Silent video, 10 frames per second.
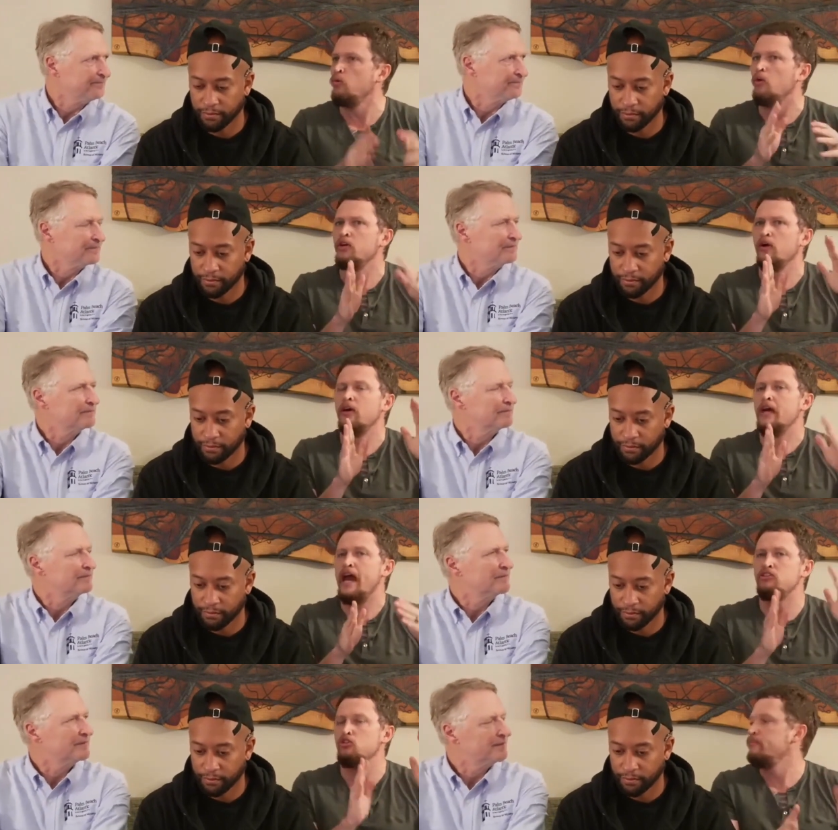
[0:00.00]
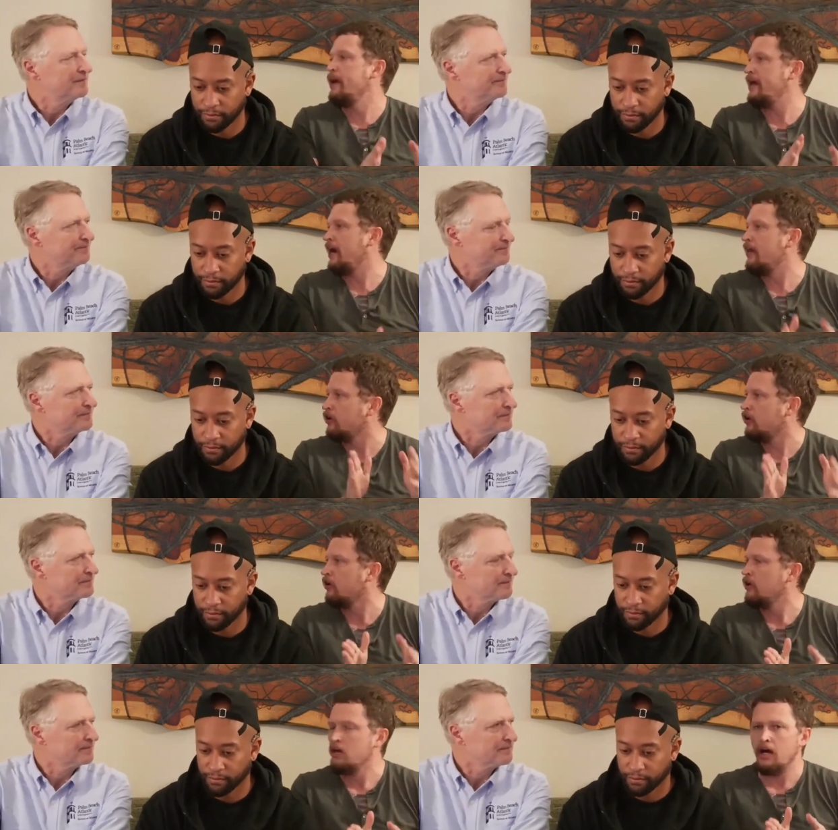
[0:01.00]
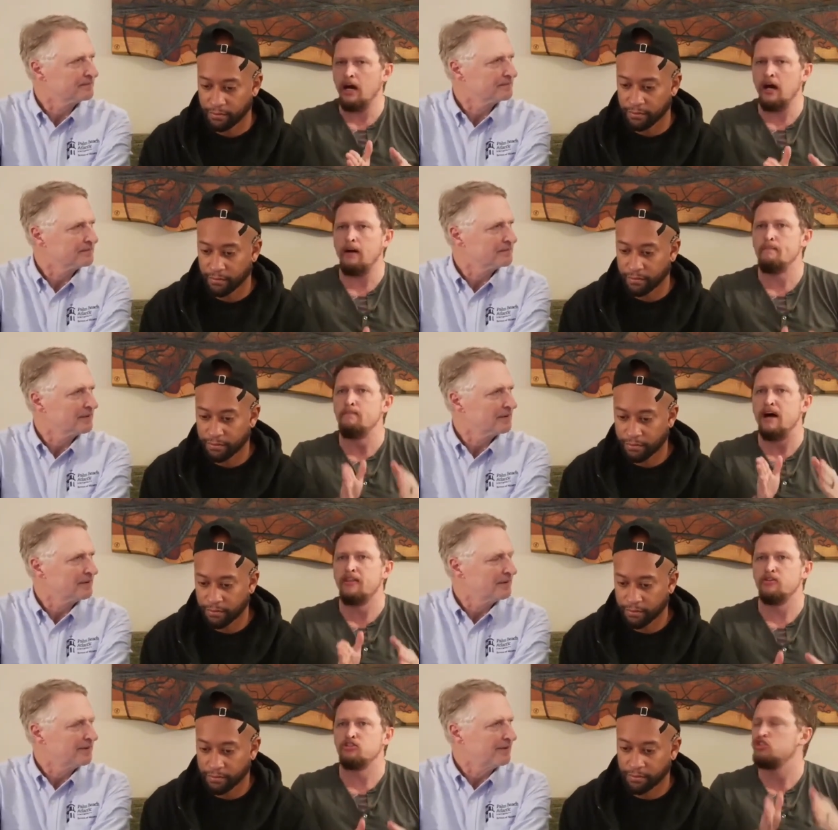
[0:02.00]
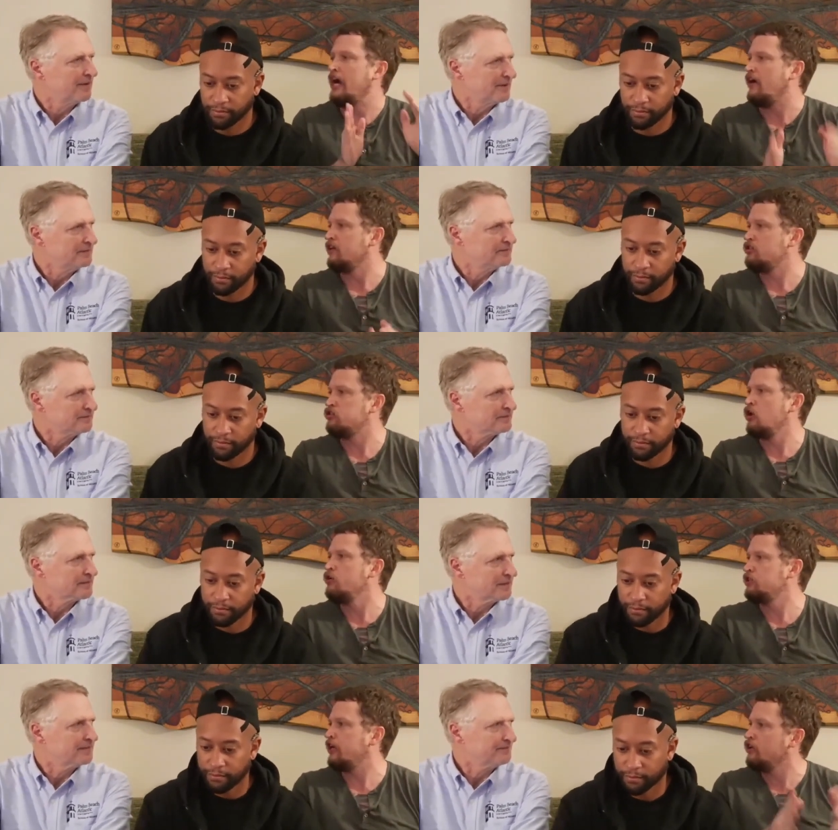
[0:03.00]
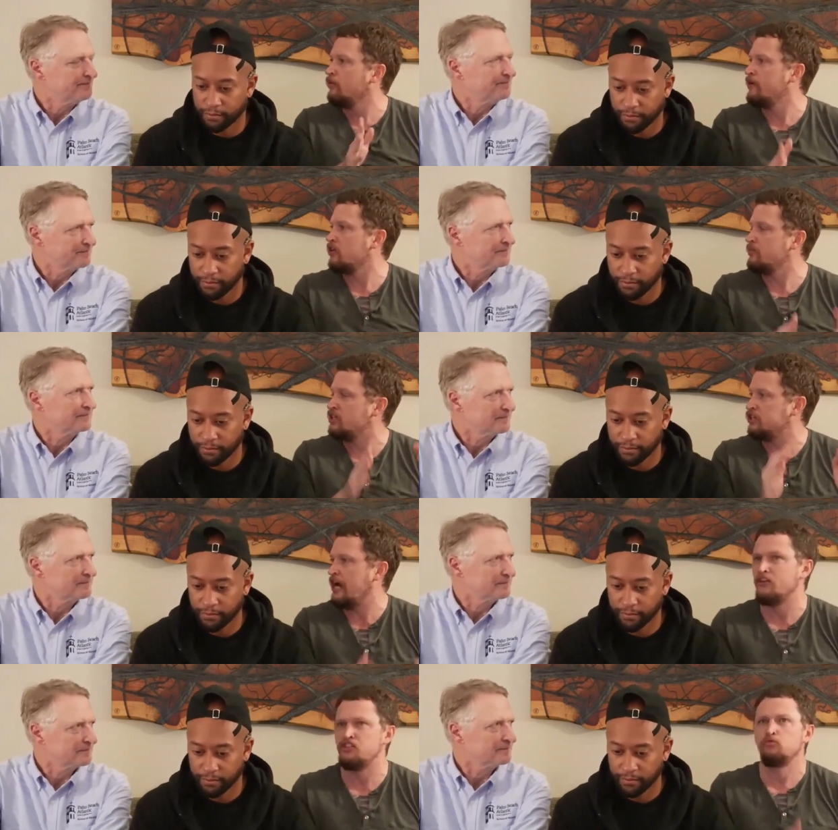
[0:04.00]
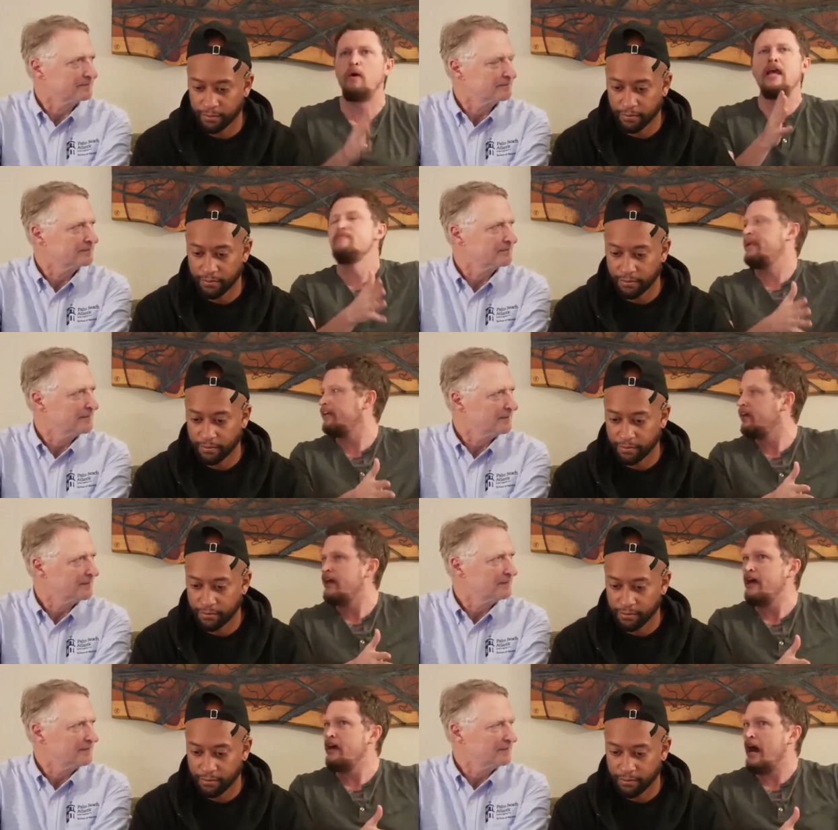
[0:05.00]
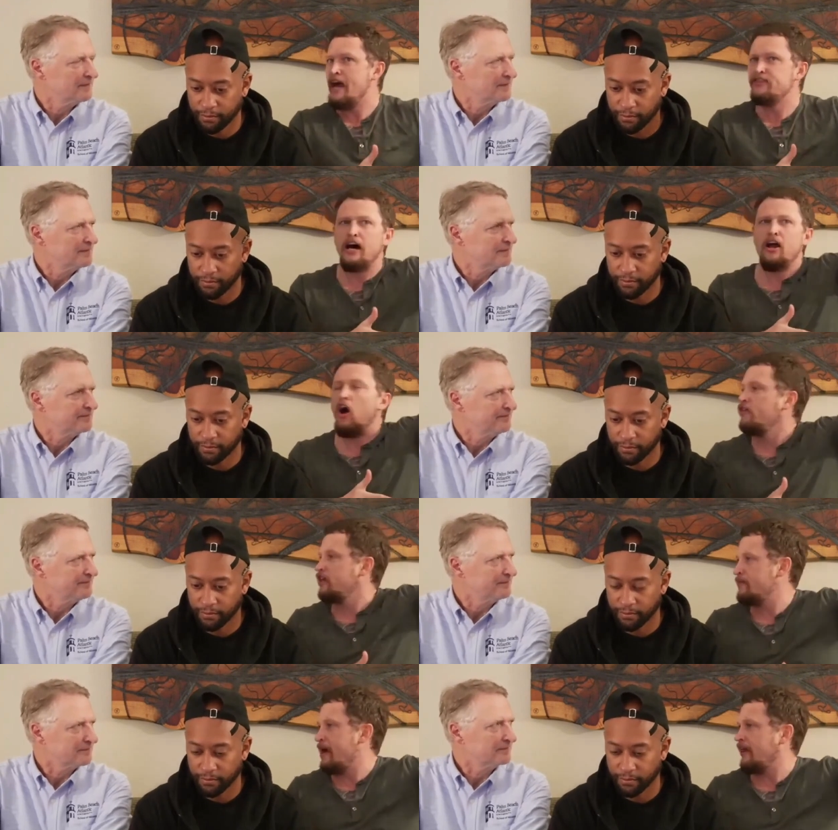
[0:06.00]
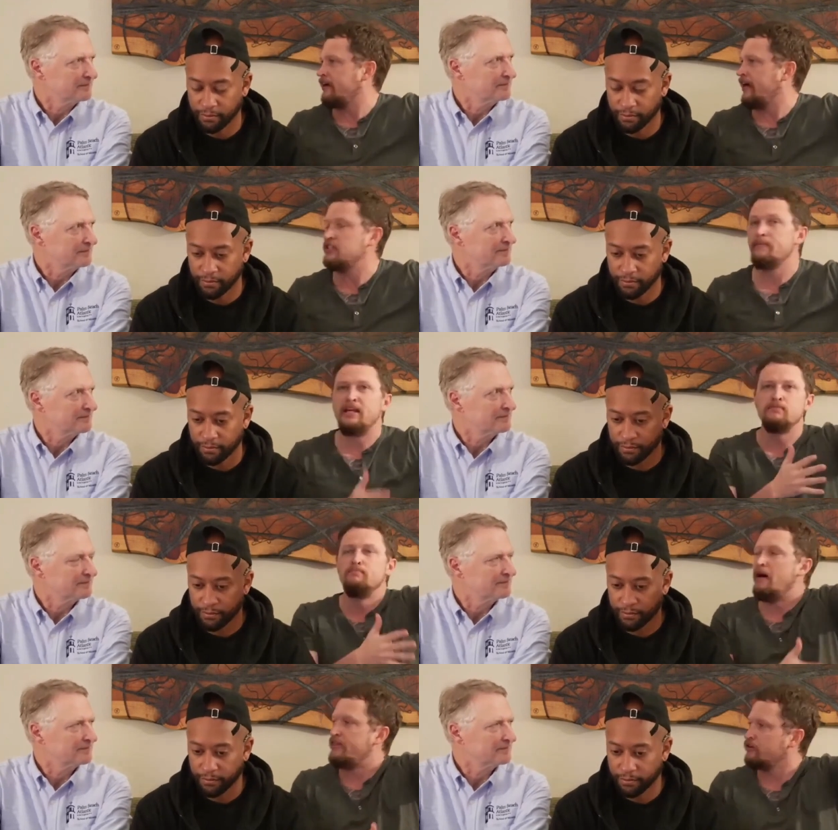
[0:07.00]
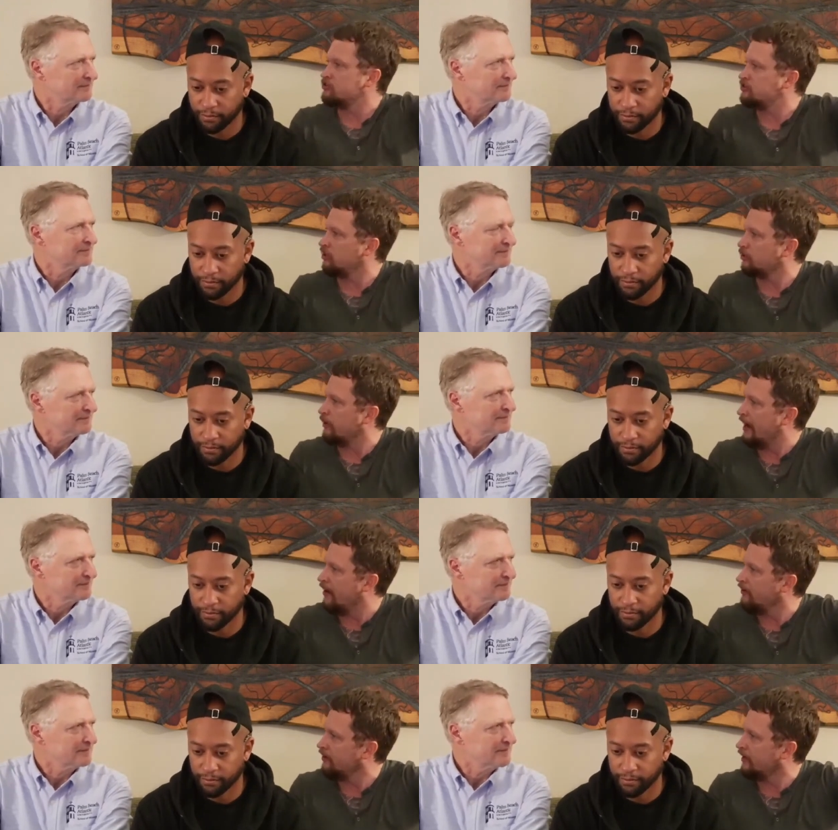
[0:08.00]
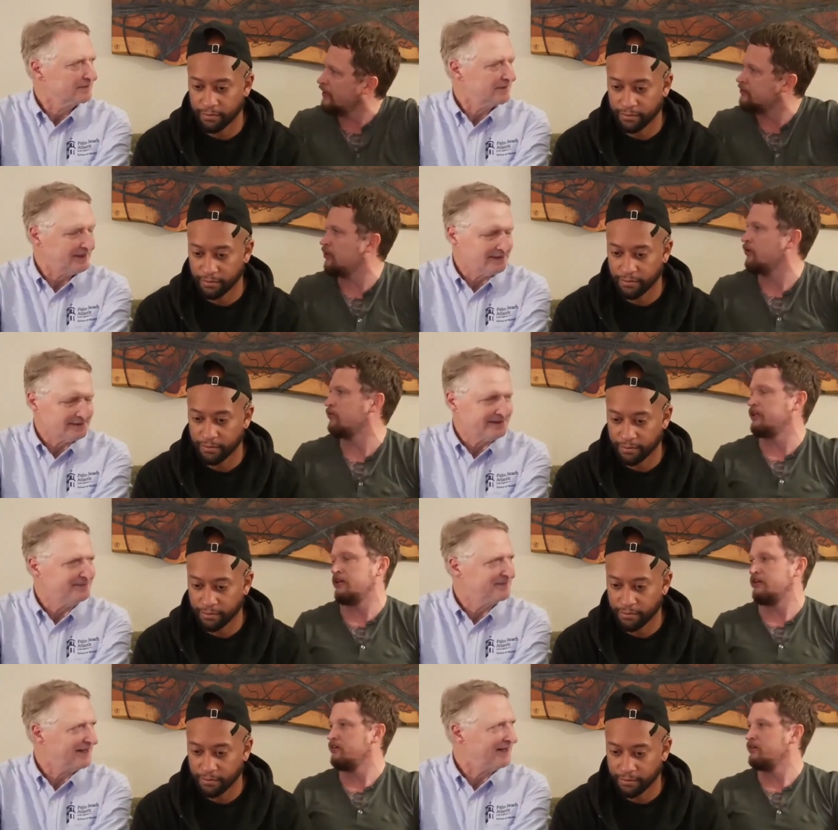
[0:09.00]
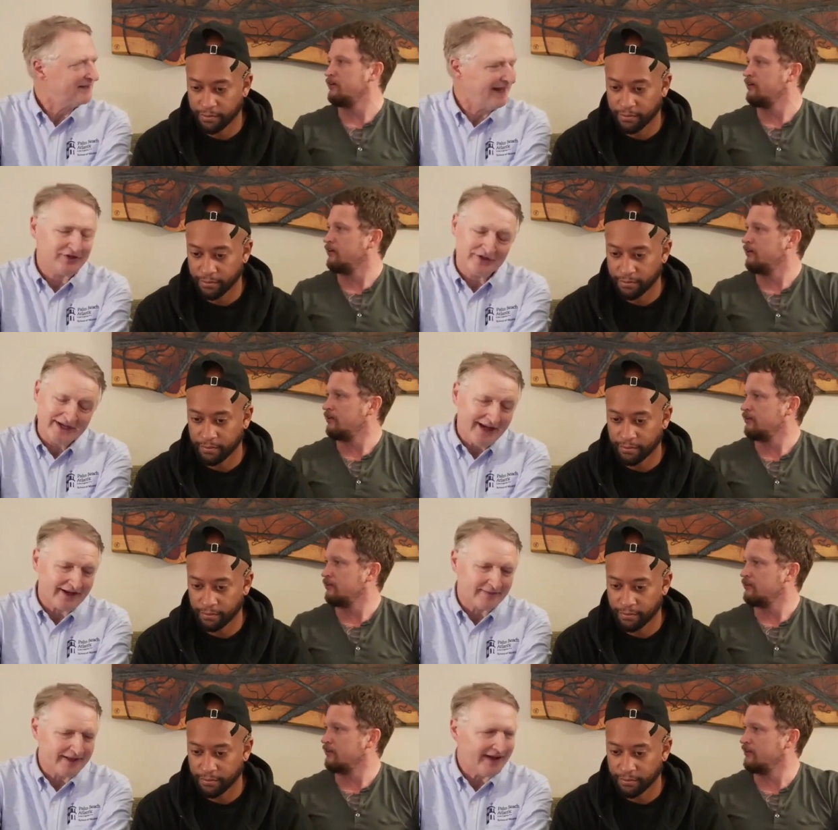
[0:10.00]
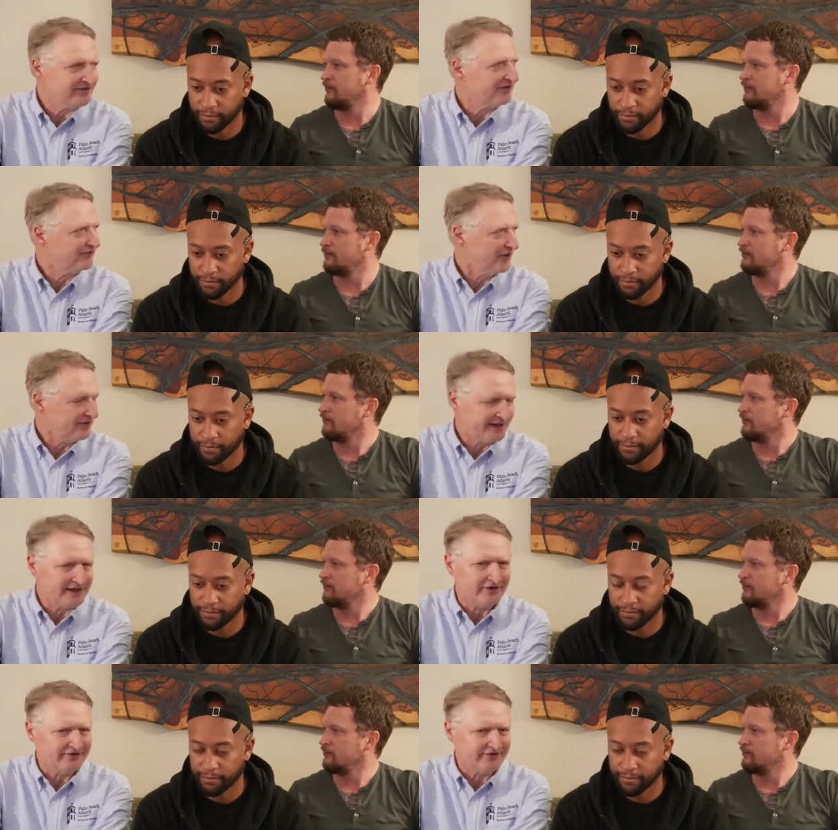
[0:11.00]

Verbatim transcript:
Speaker 1: will, your, as you made other uh, mothers childless, so shall your mother be childless. He says, wait a minute. I thought all the Amalekites, but his mother is still around. Like, exactly. So, you know. Yeah, yeah, you got it. I mean, that's the sort
Speaker 2: of thing you